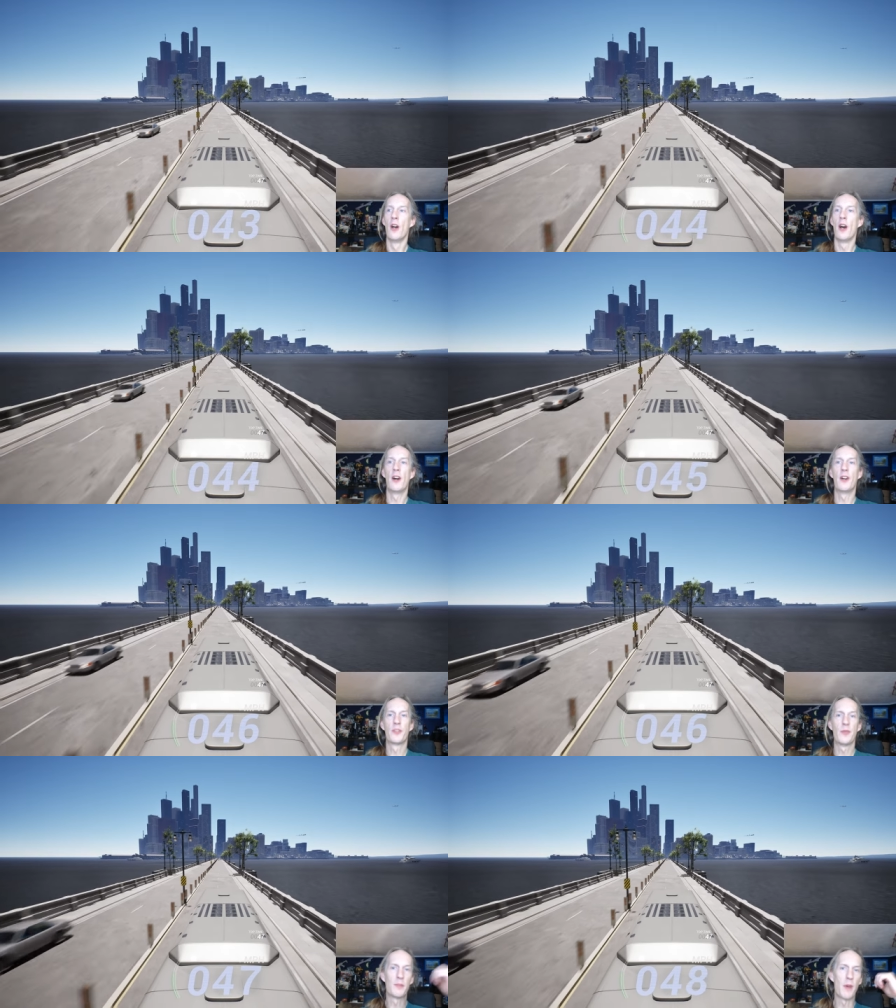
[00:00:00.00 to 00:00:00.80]
Uh,
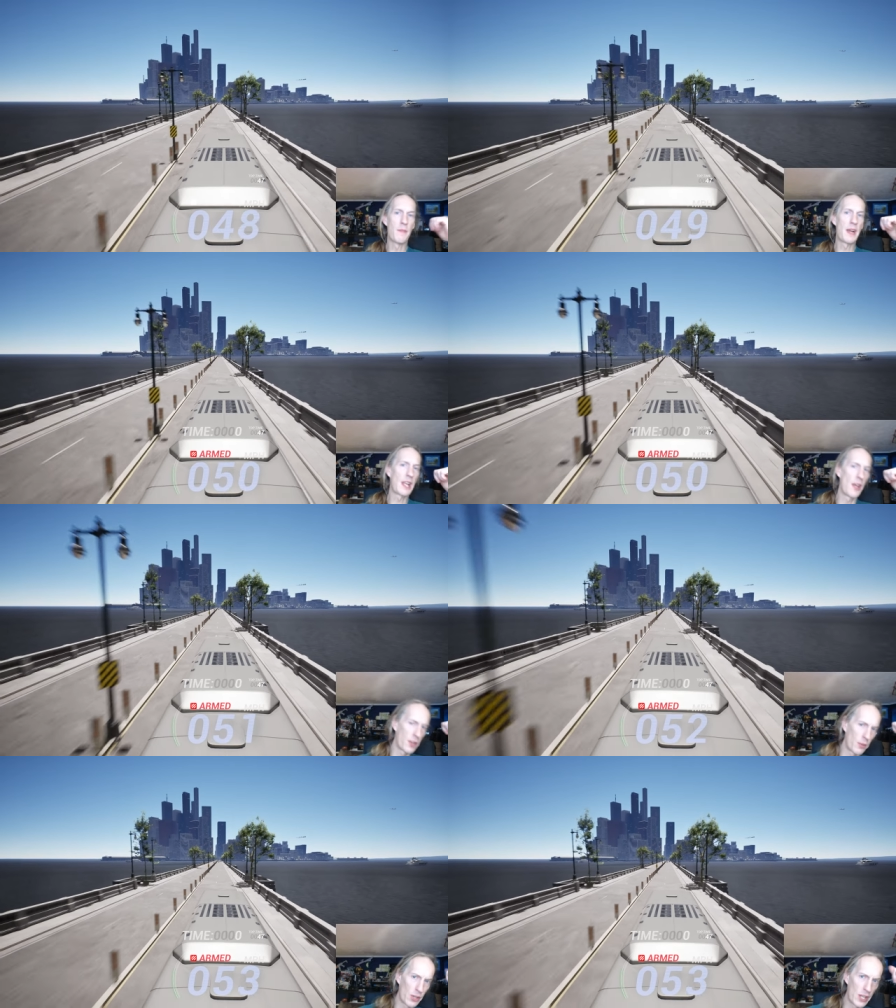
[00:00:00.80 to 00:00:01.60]
so we spawn back out
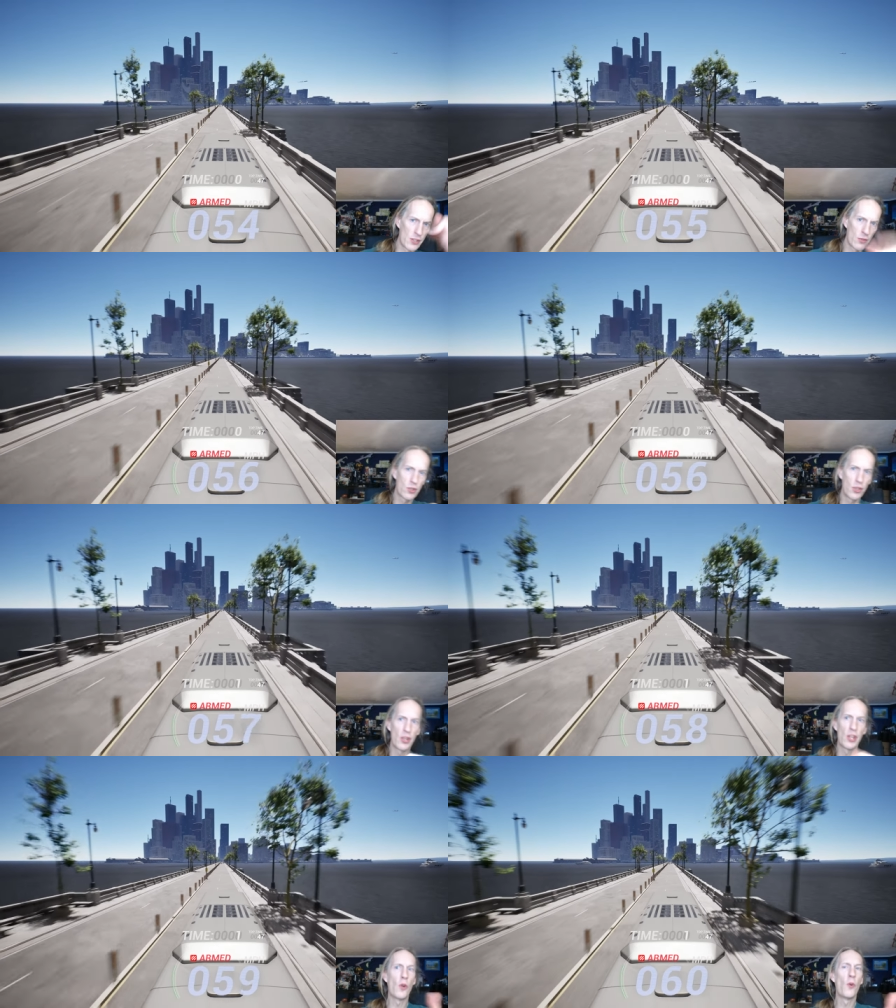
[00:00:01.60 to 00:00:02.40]
the bridge. We'll show
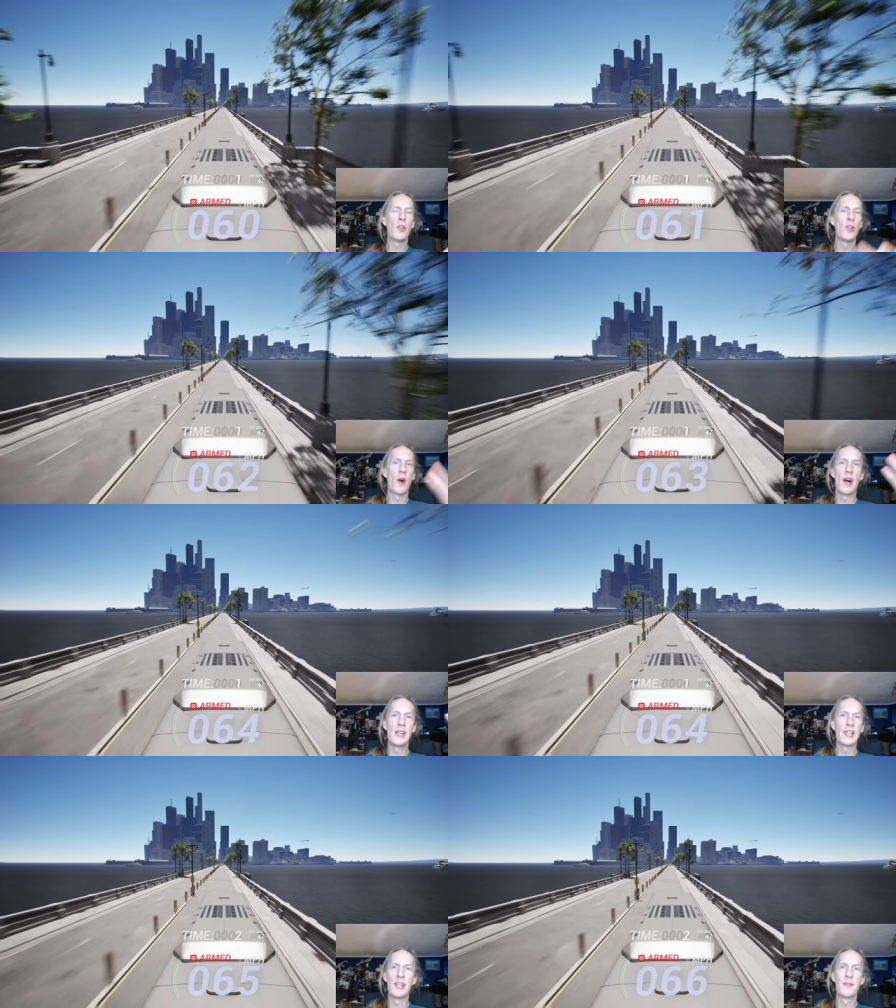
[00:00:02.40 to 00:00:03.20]
you the UI
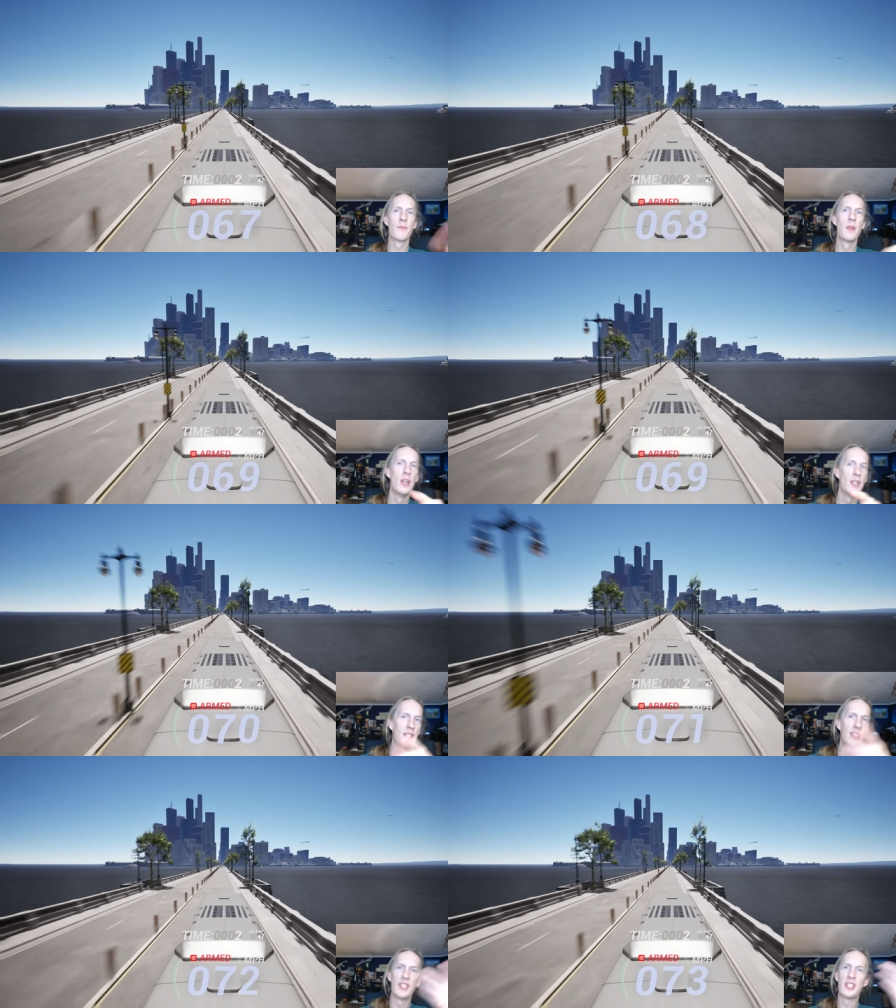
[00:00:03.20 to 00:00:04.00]
again. You can
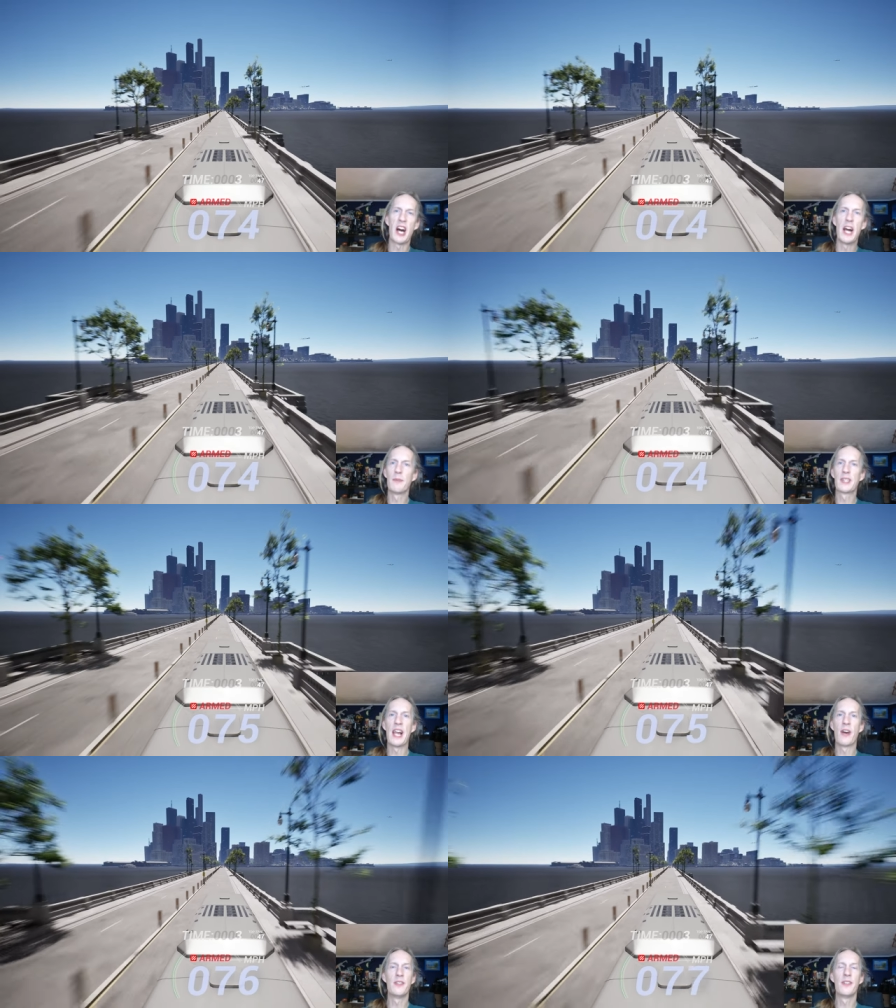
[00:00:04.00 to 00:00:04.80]
see the times
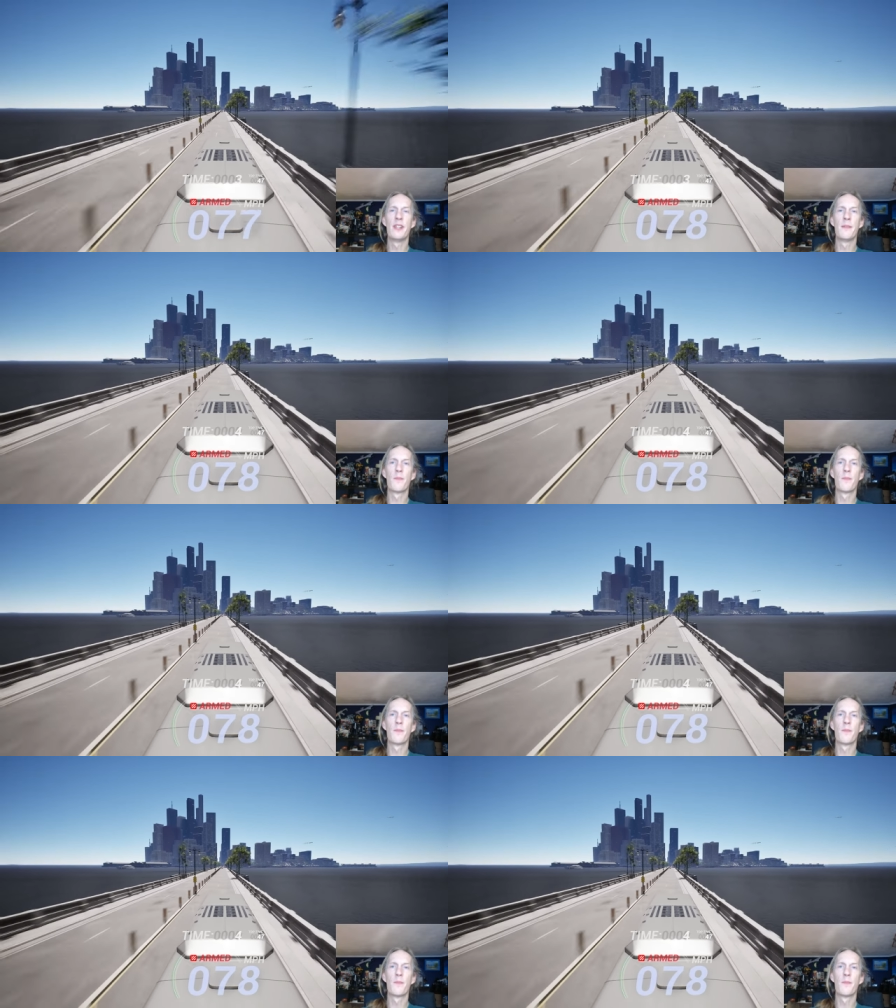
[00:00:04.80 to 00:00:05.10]
counting it.